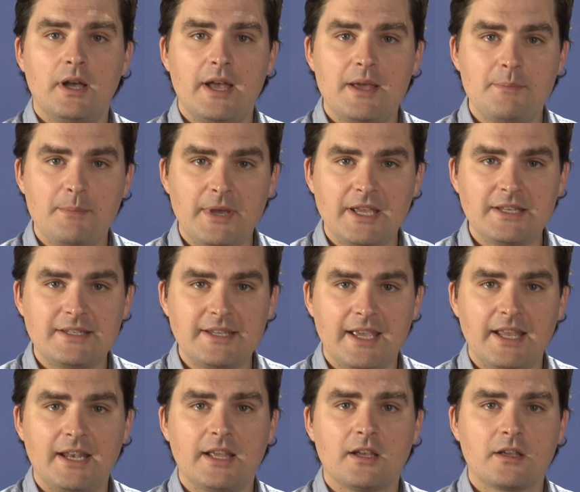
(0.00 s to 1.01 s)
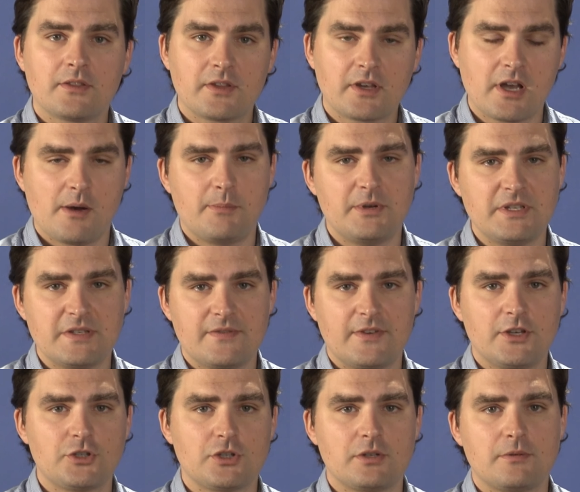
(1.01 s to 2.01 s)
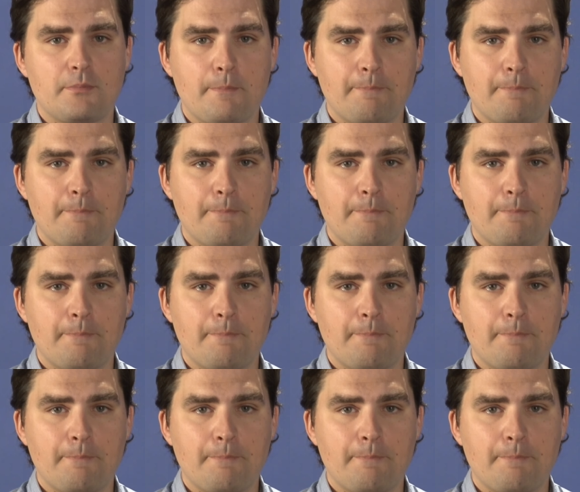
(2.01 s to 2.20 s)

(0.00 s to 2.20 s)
and maintaining the company's vision.